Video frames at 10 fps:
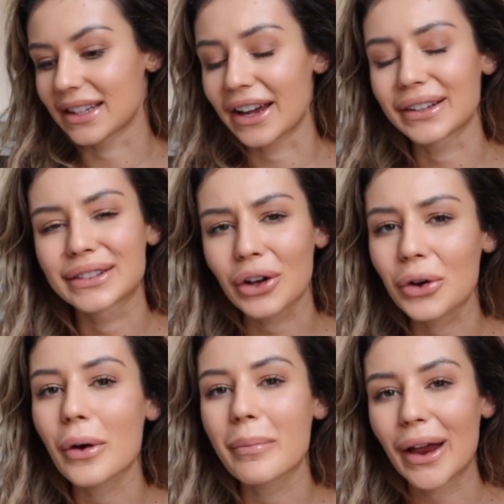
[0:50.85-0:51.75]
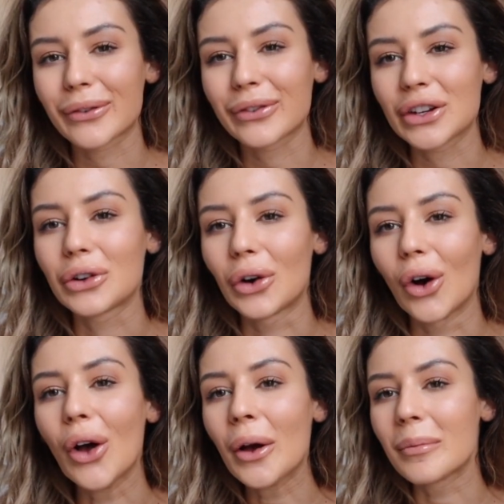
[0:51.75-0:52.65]
They're so bad for
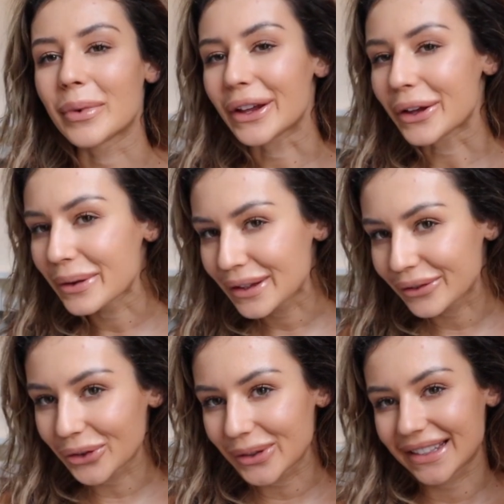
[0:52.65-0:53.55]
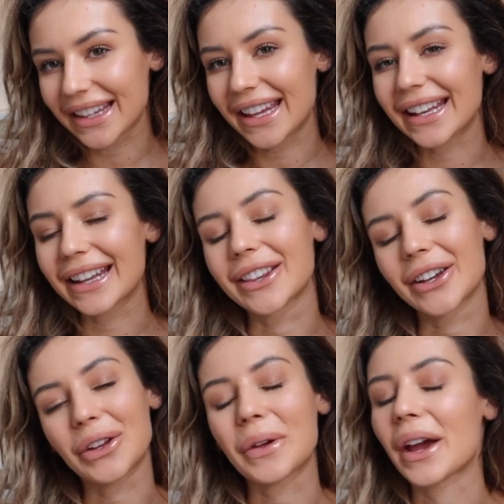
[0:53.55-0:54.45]
your beautiful skin
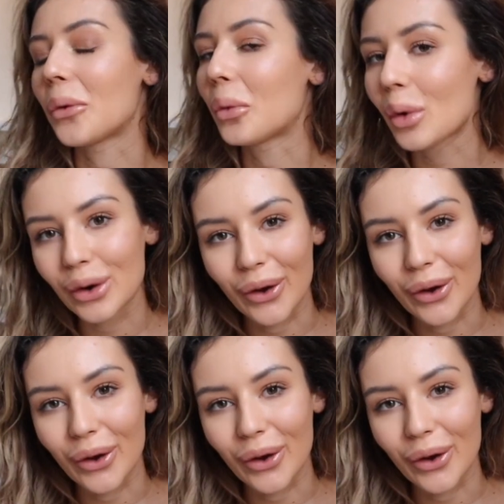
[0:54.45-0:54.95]
that you get one